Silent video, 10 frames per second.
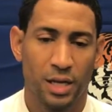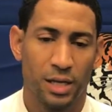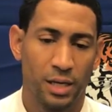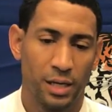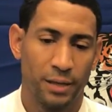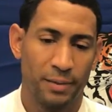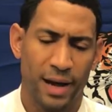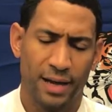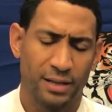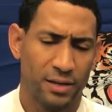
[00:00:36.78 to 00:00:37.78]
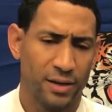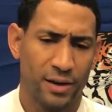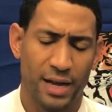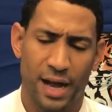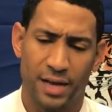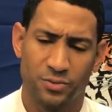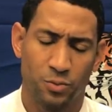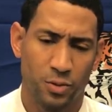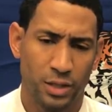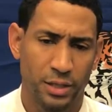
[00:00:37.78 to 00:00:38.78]
I thought our guys
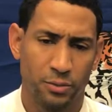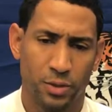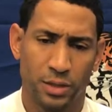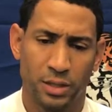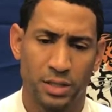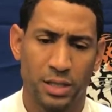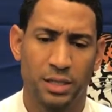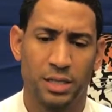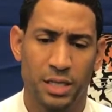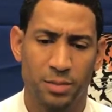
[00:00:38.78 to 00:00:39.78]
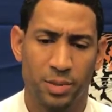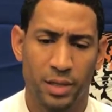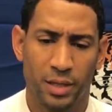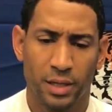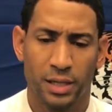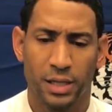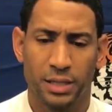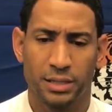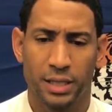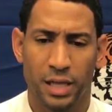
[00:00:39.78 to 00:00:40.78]
really, really dug deep
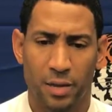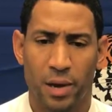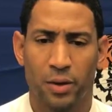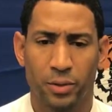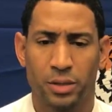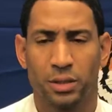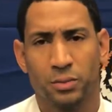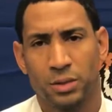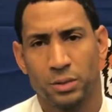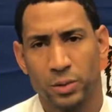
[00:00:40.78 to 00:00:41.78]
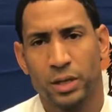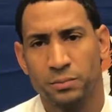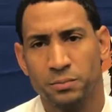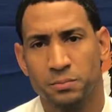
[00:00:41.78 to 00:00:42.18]
and came out with a win.